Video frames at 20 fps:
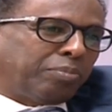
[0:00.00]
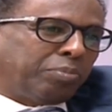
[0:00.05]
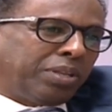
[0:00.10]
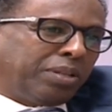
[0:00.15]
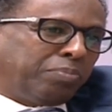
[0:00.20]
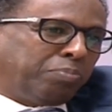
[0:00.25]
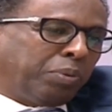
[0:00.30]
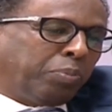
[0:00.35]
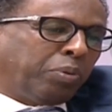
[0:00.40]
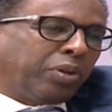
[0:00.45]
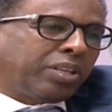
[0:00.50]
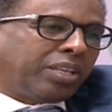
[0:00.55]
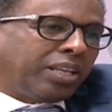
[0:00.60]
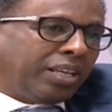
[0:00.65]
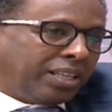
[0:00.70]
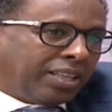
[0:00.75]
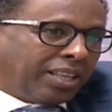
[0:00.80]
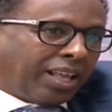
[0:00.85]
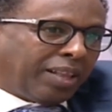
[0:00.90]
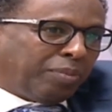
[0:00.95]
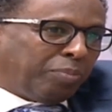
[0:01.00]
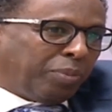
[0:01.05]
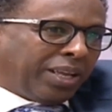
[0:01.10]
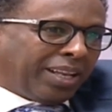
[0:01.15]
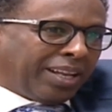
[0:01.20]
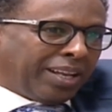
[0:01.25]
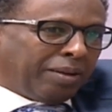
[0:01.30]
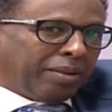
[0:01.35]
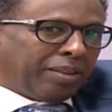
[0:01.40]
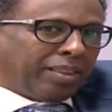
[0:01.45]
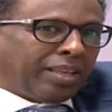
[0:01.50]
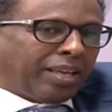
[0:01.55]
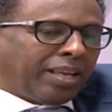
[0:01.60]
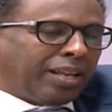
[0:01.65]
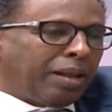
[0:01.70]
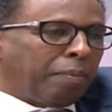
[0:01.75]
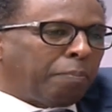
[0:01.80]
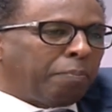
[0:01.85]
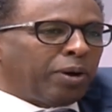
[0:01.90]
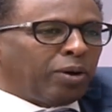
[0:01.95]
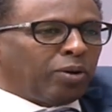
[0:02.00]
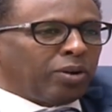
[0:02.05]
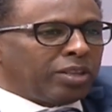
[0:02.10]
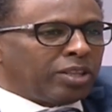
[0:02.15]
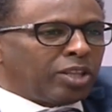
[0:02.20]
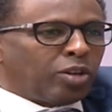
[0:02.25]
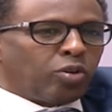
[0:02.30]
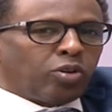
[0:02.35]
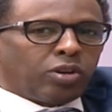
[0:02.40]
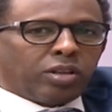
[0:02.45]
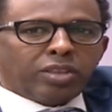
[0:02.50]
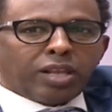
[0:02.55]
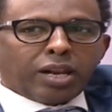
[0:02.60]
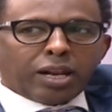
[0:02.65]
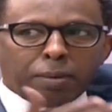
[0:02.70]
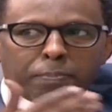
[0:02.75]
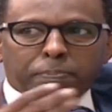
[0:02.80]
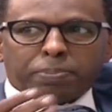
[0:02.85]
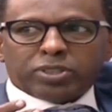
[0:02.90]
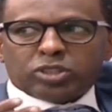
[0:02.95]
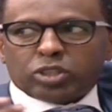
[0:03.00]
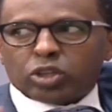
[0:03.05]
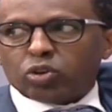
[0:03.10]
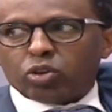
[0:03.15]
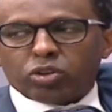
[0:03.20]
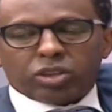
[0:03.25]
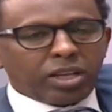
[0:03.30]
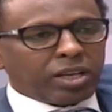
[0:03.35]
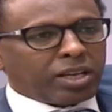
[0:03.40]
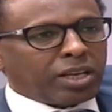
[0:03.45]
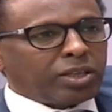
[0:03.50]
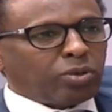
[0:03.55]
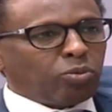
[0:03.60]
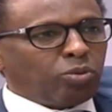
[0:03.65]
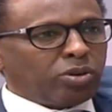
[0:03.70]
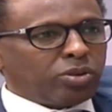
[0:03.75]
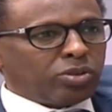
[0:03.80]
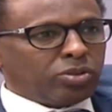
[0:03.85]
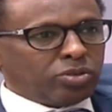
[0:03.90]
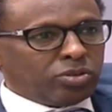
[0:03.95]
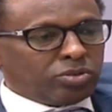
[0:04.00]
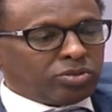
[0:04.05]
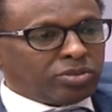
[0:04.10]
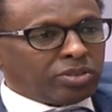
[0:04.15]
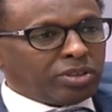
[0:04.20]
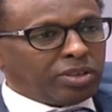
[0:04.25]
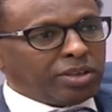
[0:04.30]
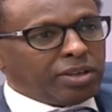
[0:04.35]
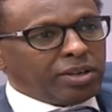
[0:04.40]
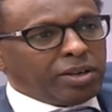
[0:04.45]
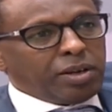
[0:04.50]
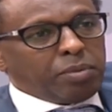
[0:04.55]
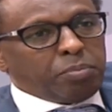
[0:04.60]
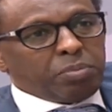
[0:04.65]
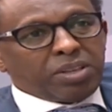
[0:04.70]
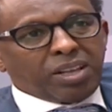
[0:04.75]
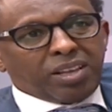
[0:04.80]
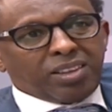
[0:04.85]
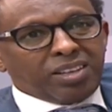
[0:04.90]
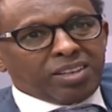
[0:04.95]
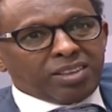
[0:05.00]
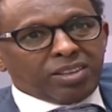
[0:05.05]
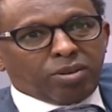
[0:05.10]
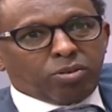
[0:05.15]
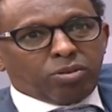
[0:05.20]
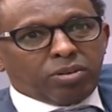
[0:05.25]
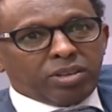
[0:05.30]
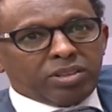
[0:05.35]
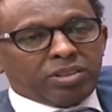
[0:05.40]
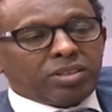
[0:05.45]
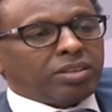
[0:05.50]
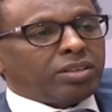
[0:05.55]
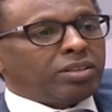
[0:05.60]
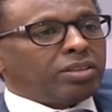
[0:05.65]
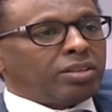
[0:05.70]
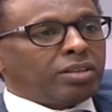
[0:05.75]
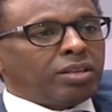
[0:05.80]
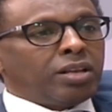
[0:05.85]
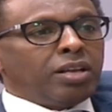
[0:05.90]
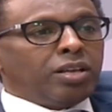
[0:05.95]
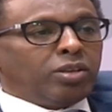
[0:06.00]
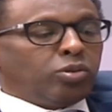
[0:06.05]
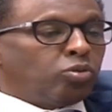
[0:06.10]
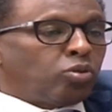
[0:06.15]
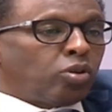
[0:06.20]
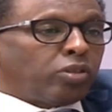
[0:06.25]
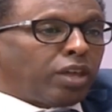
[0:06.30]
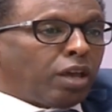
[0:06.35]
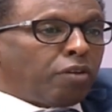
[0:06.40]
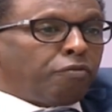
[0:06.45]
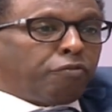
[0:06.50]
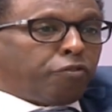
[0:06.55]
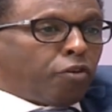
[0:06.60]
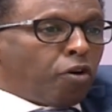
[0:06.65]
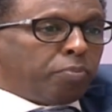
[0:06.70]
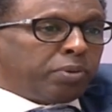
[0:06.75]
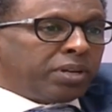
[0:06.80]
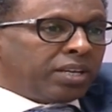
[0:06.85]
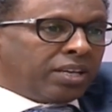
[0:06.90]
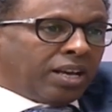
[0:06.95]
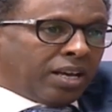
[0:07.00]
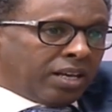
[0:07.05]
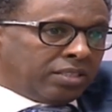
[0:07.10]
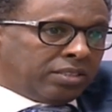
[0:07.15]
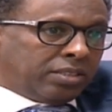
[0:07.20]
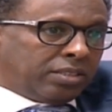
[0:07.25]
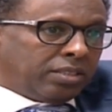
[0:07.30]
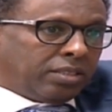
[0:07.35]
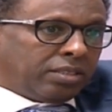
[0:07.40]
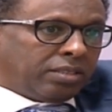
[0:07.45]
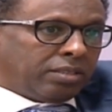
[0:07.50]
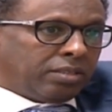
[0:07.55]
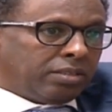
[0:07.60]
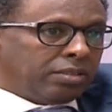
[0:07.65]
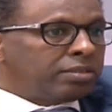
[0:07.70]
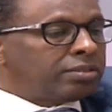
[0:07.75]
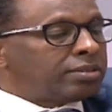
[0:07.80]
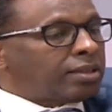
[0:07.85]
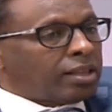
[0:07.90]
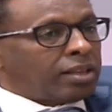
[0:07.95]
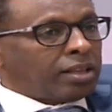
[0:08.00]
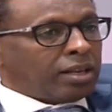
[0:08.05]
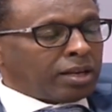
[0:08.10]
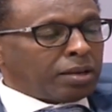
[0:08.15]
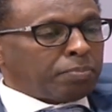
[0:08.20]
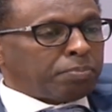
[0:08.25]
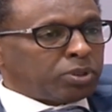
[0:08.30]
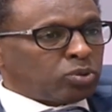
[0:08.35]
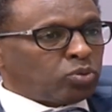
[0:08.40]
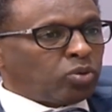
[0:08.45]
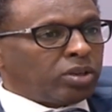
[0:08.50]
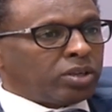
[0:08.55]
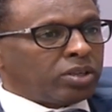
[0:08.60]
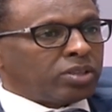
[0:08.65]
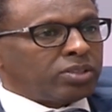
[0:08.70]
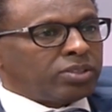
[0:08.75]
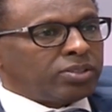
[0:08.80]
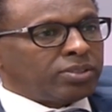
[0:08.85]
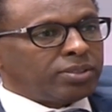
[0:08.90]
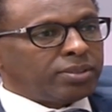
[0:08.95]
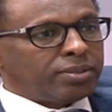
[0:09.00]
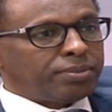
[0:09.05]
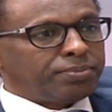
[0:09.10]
I mean, people think that may the number, the, the numbers in northern Kenya will reduce, but I think the, you know, the informed guess is that their numbers will increase,